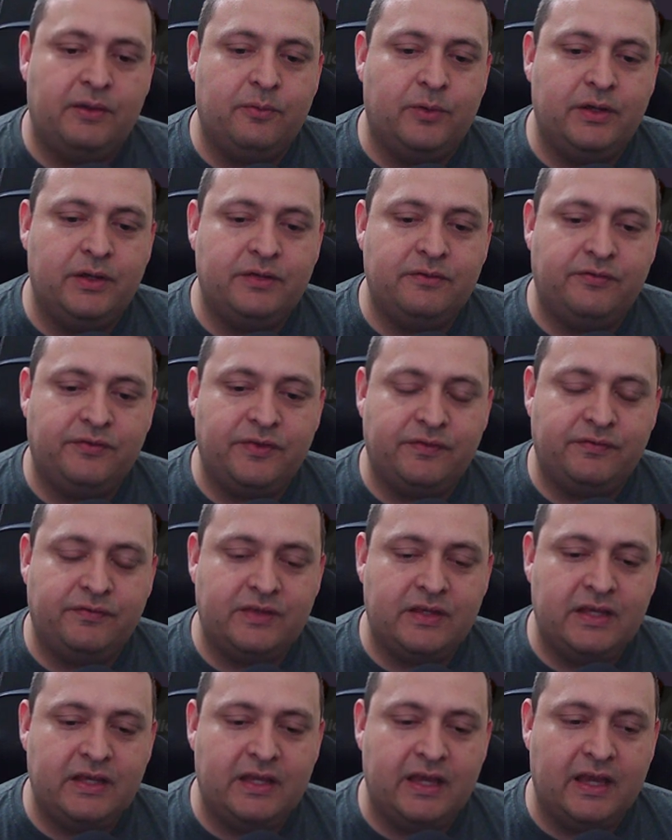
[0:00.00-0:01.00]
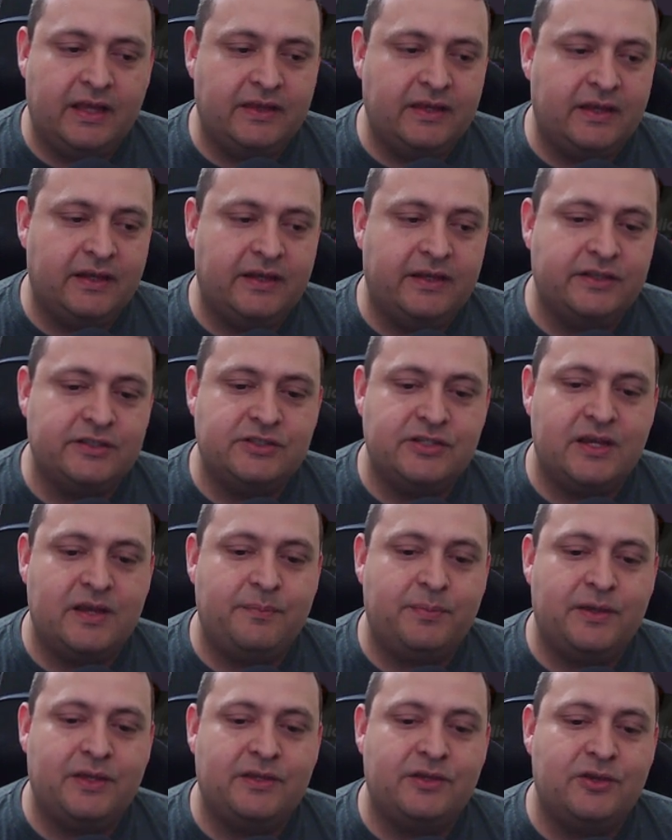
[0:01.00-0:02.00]
150 and then in
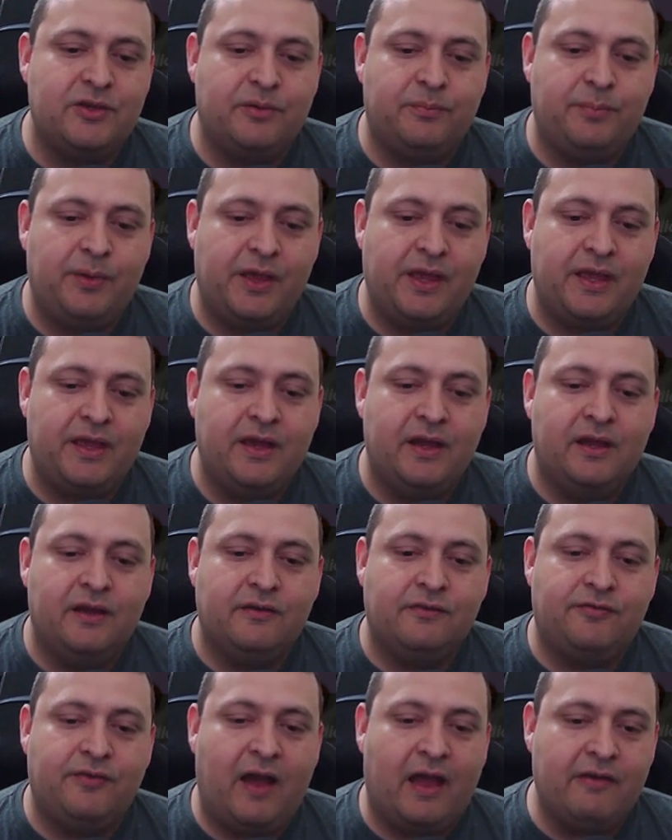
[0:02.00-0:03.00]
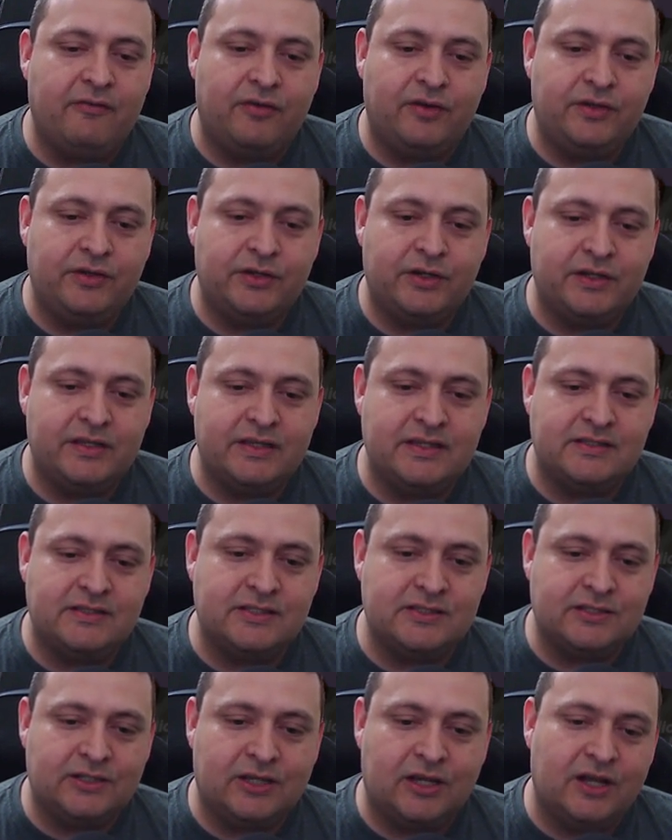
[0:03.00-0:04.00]
champion you can pay 500 this
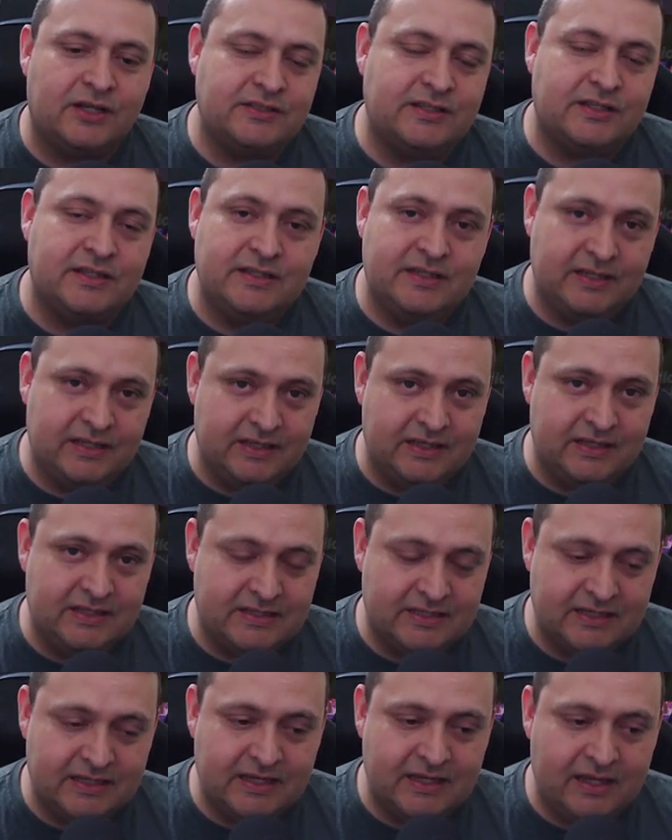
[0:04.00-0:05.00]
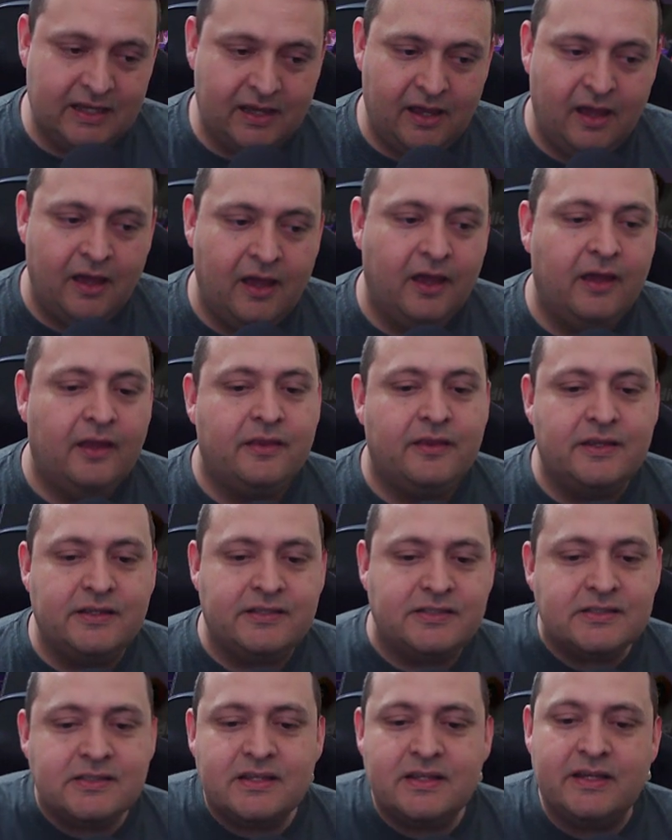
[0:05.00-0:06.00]
is cost in dec
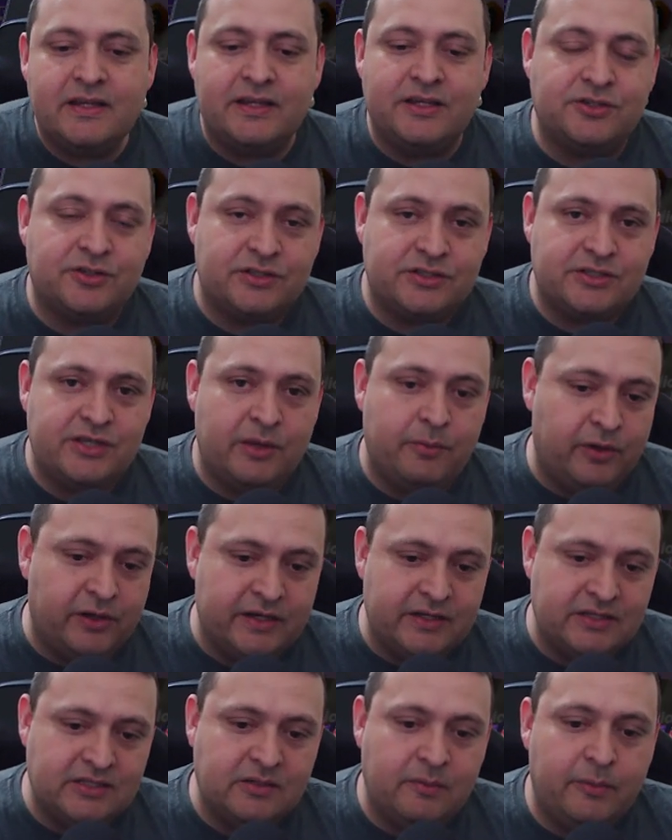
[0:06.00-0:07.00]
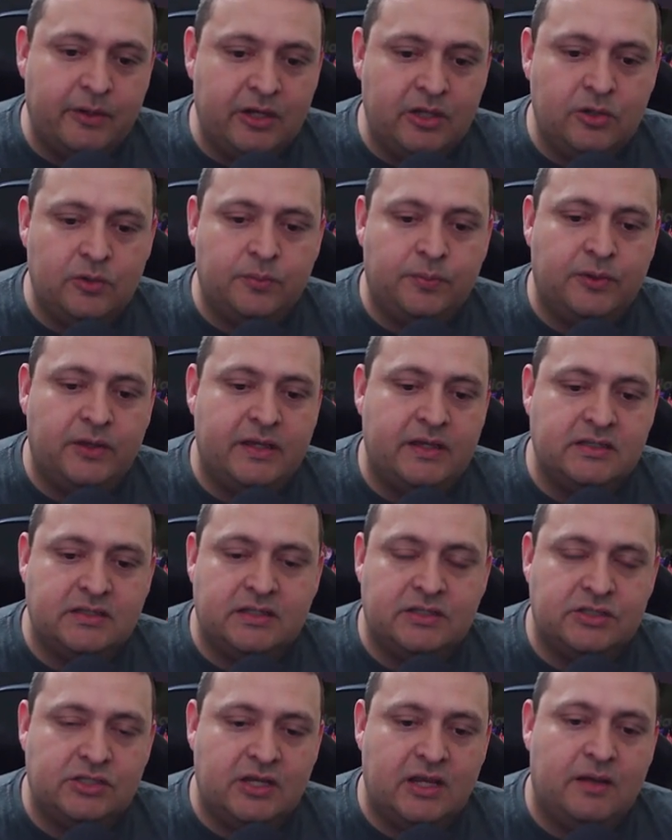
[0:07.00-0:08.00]
this is an interesting one if somebody who plays
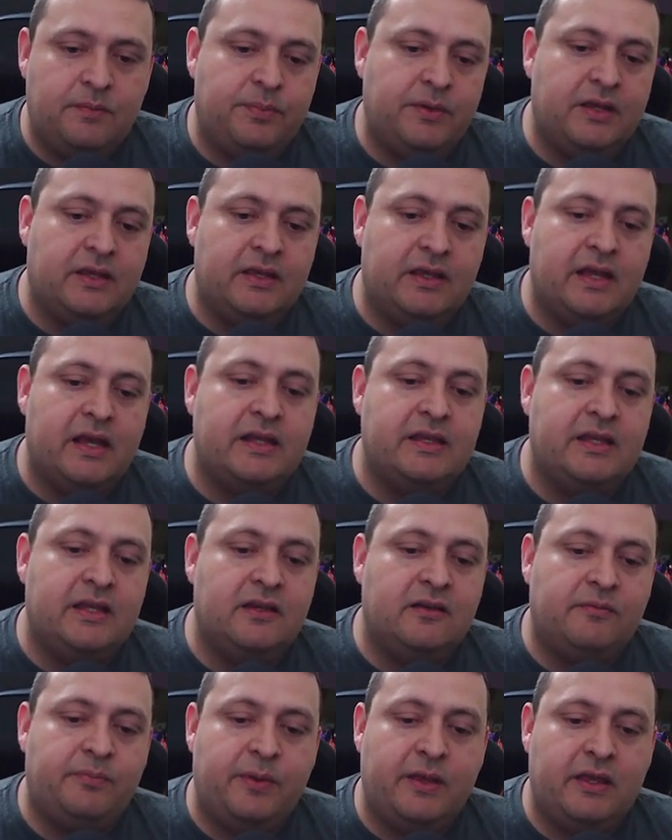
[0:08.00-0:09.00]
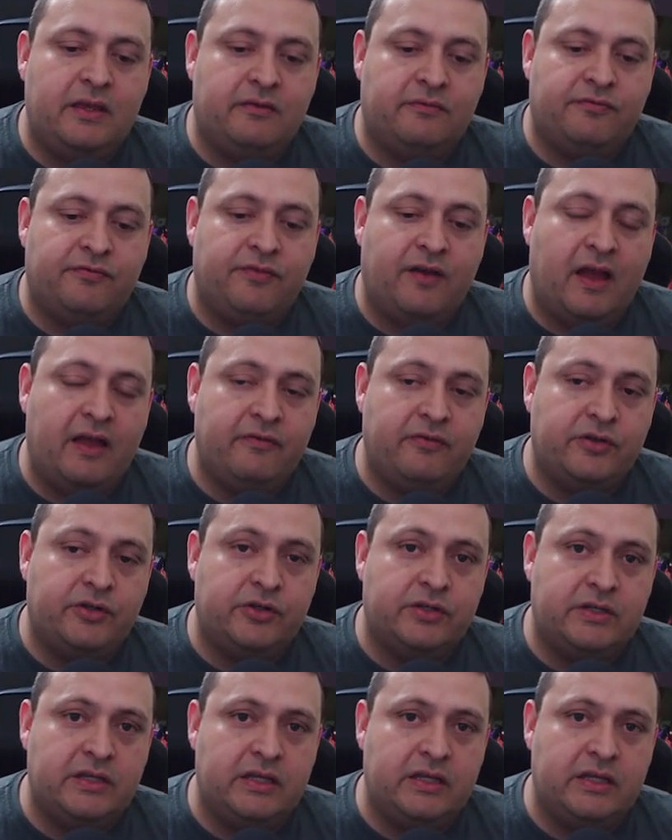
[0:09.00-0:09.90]
in champion the idea of paying 500